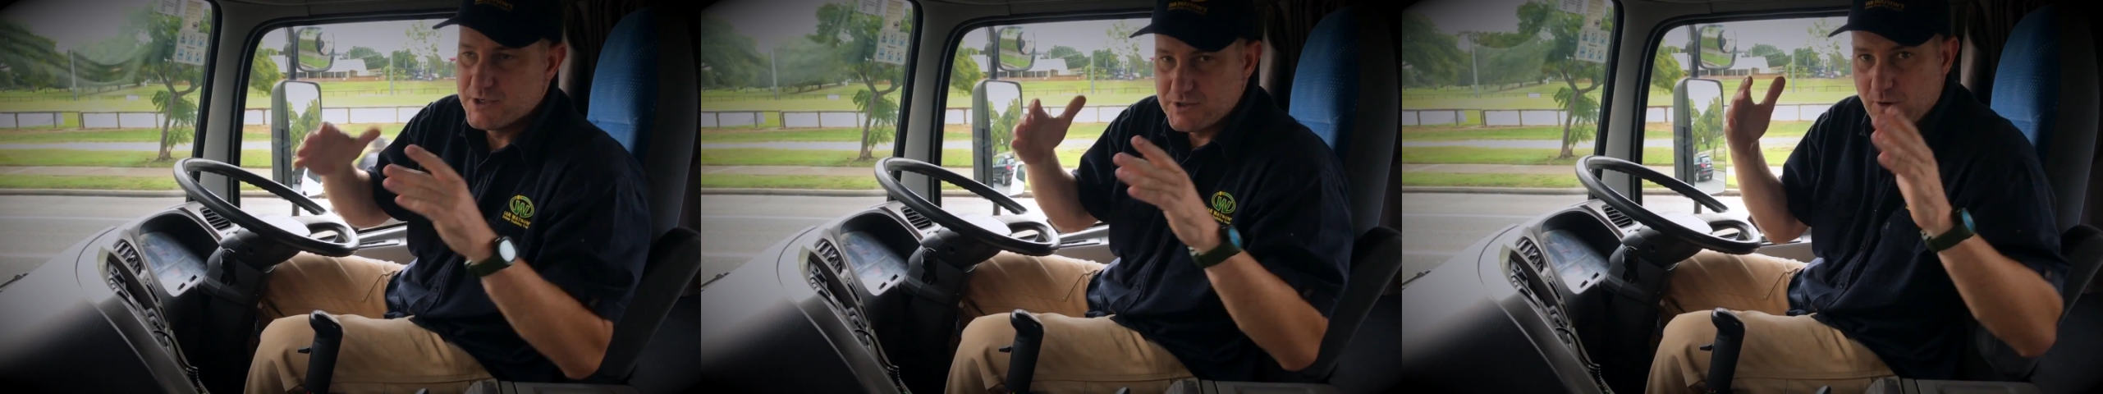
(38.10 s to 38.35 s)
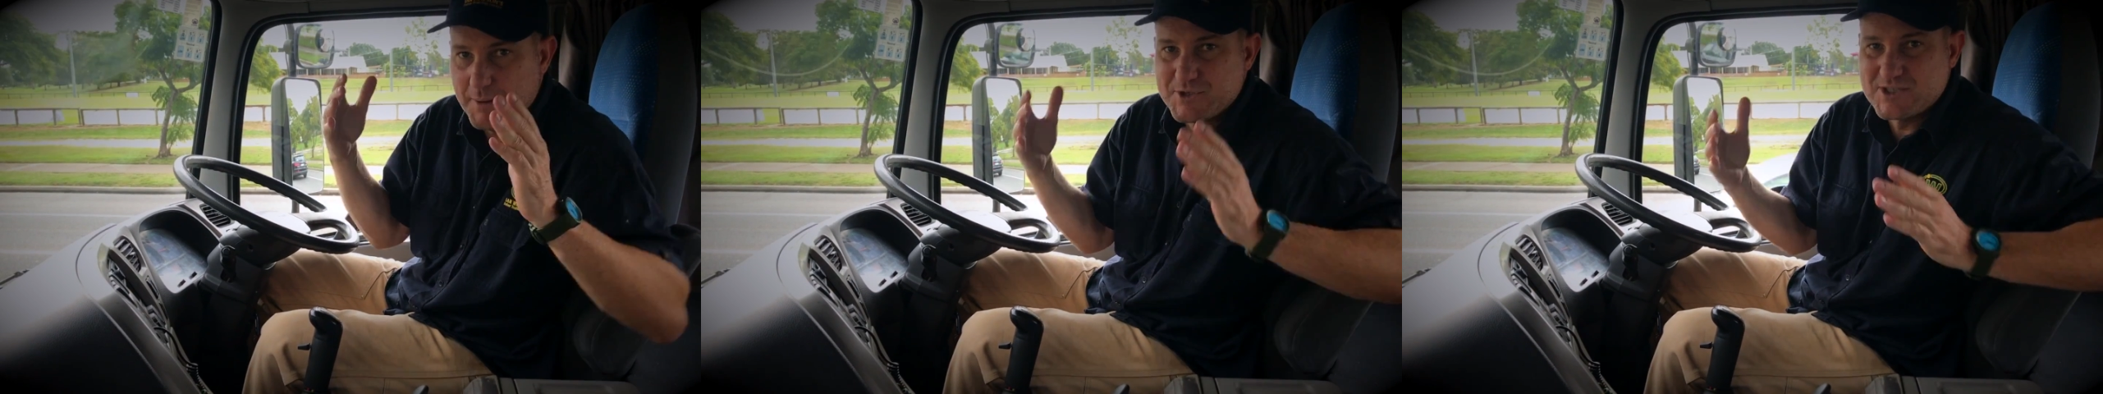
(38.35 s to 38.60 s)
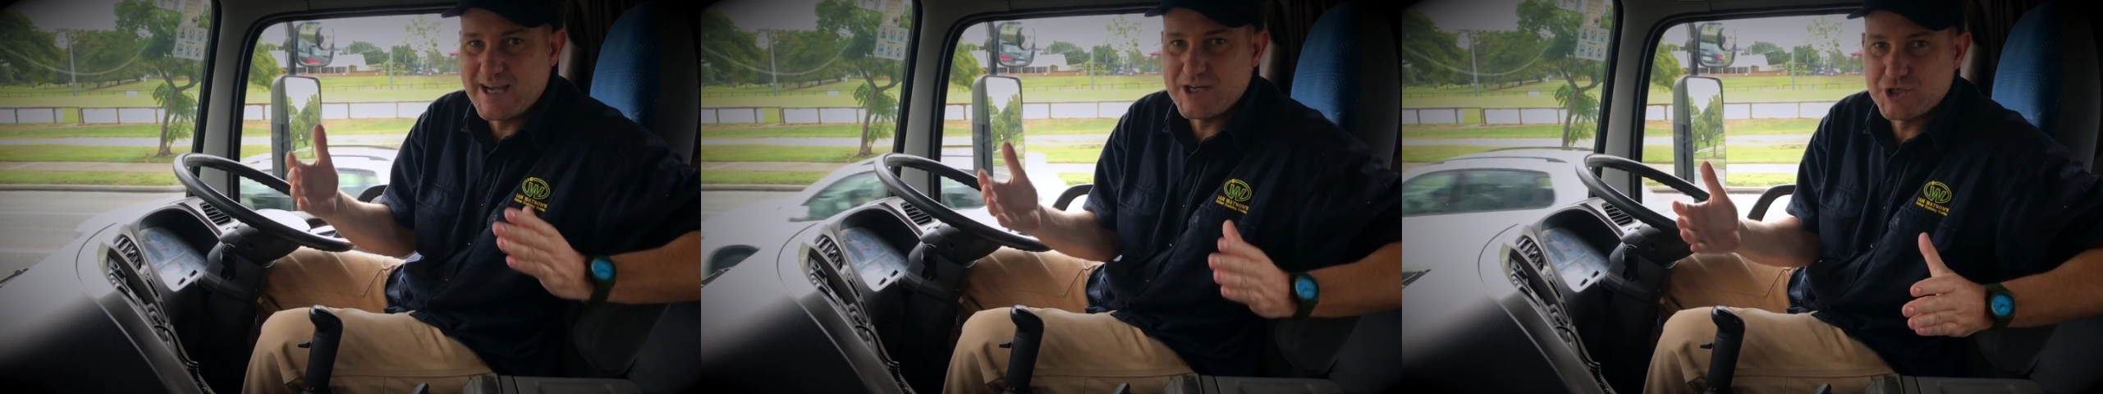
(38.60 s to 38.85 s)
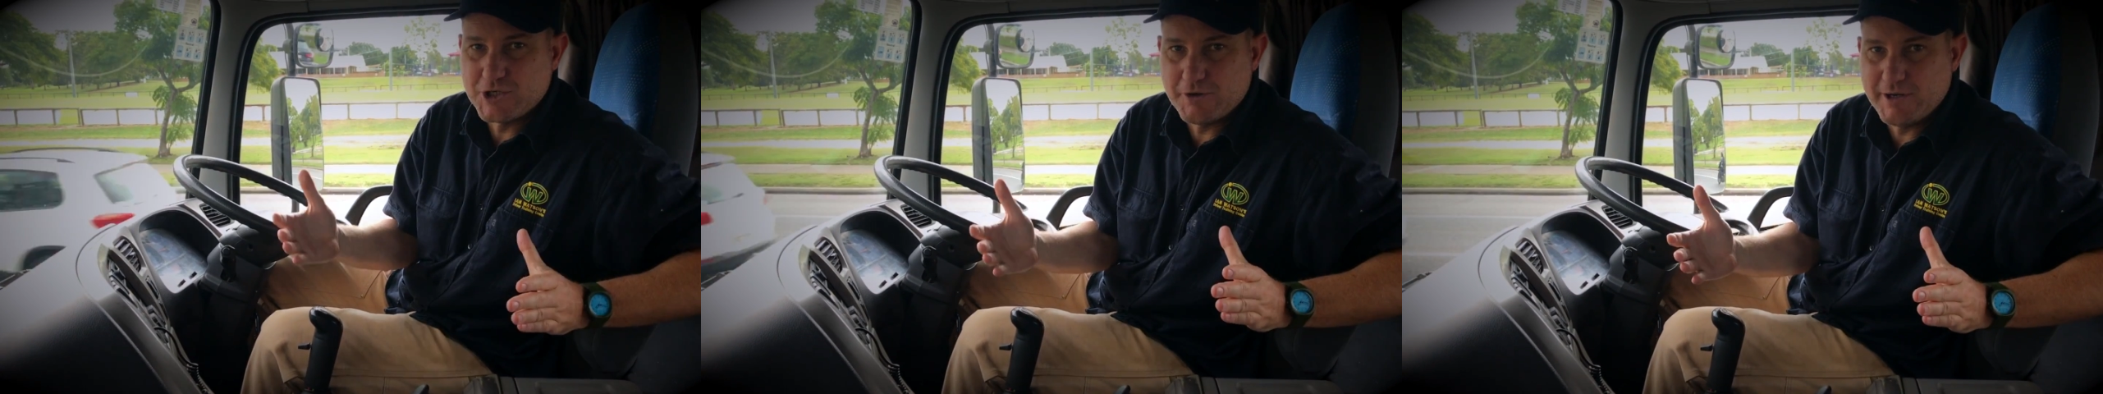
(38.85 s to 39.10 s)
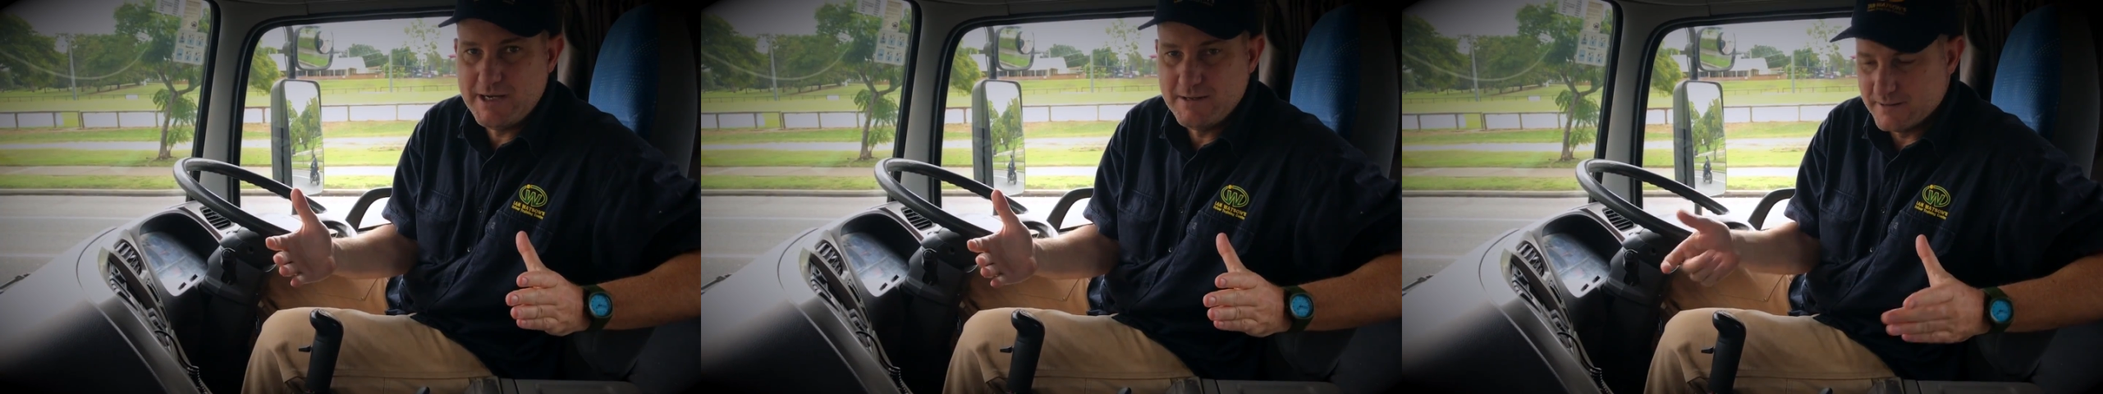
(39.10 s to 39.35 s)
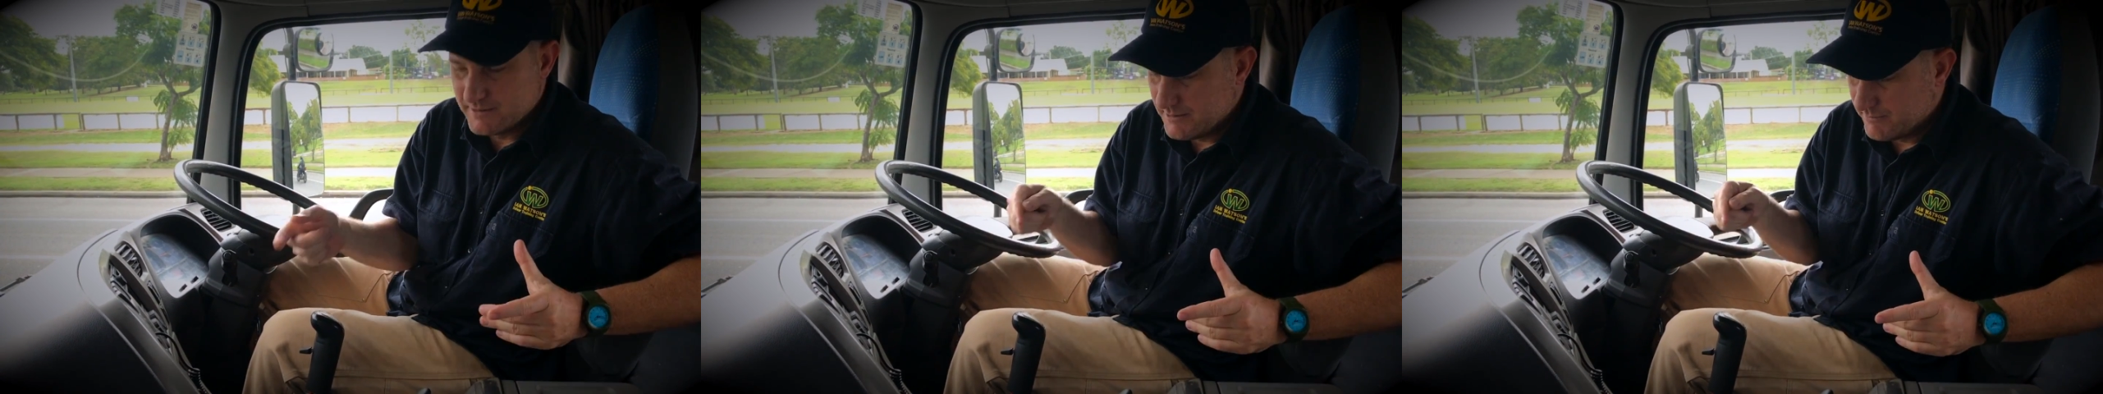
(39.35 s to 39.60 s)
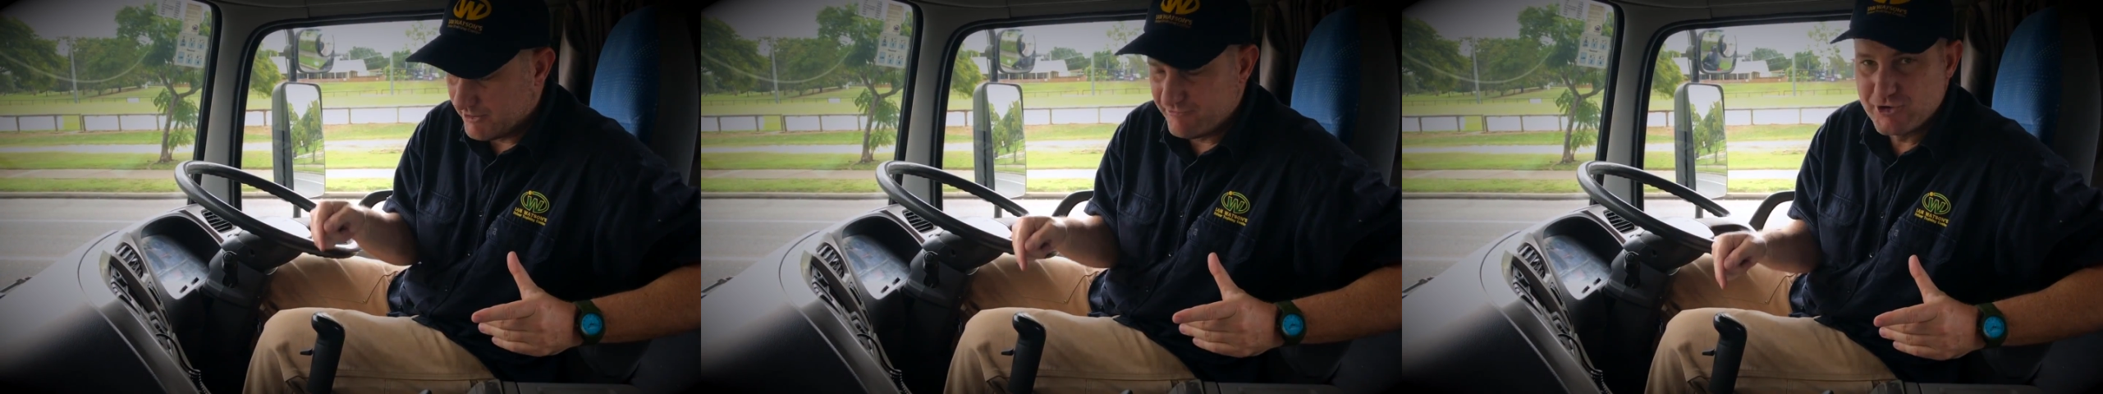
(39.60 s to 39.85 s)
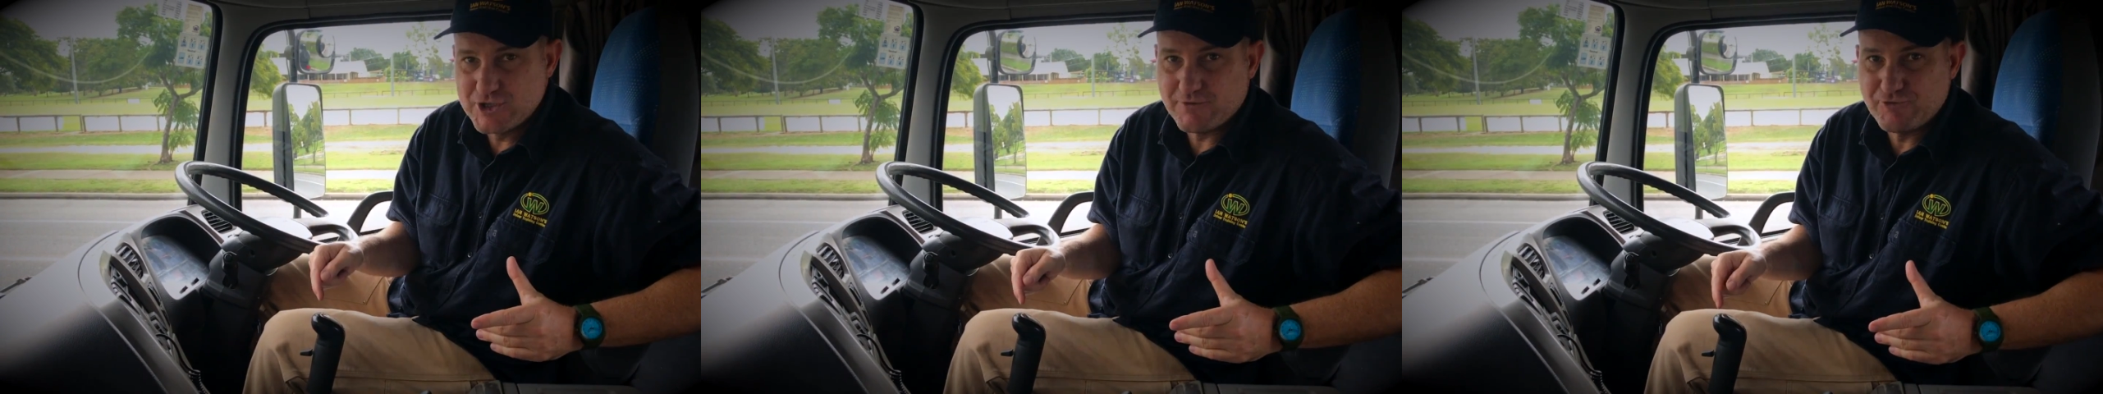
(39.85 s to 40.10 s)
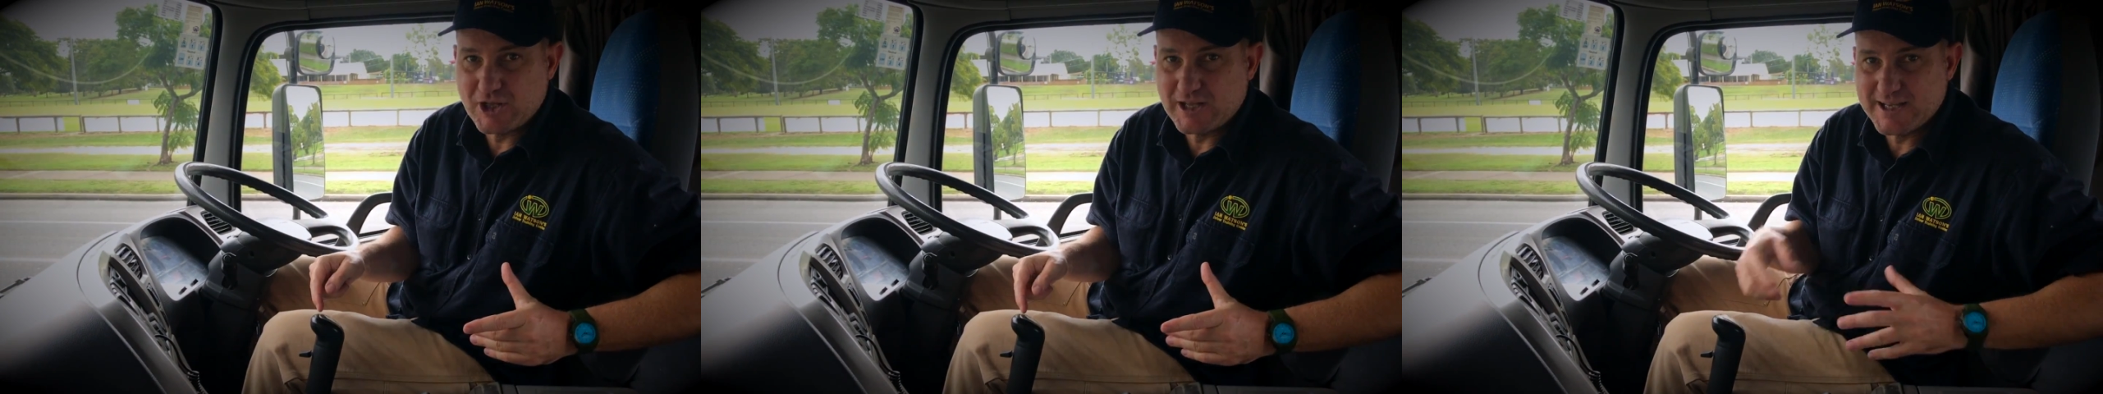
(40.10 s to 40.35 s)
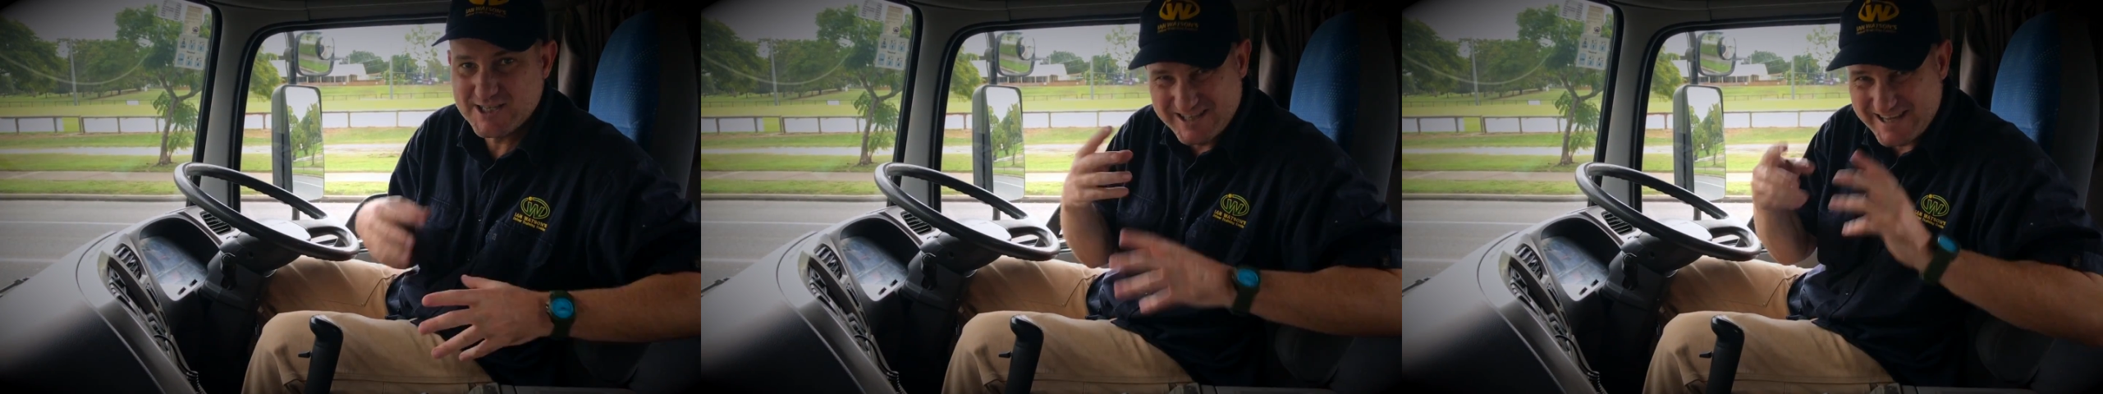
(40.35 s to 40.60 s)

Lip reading: So I'm stationary, my foot's off the clutch,